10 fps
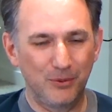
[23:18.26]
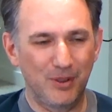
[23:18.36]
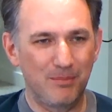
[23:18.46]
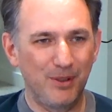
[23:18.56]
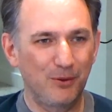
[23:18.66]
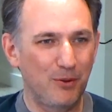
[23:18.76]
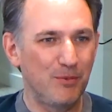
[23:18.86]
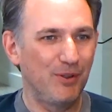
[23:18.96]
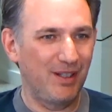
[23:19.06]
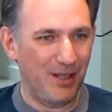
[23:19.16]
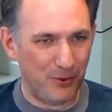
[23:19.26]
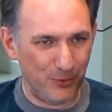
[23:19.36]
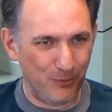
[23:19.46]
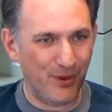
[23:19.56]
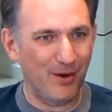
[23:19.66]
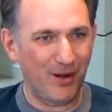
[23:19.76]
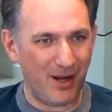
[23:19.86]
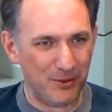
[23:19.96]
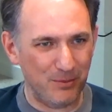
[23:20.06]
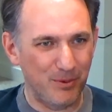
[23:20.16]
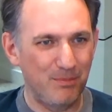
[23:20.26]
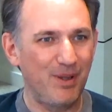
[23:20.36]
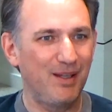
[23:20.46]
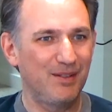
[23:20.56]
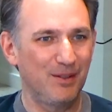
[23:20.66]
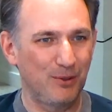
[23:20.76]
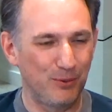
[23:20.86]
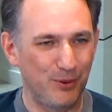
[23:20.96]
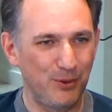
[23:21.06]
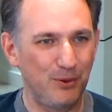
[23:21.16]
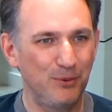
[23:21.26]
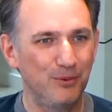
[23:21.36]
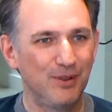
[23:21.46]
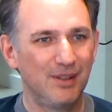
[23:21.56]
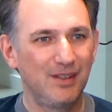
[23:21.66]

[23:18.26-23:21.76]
we have been in communication with our customer base, including you.